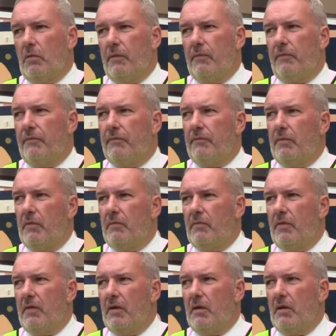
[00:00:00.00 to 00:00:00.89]

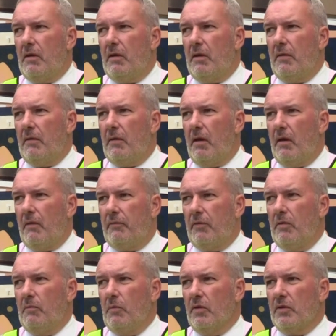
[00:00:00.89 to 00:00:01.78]
With a
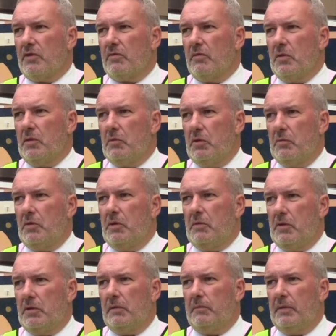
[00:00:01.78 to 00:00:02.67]
few months,
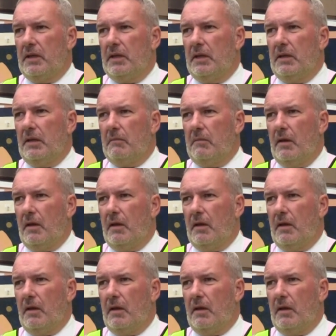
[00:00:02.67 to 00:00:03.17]
it'll be.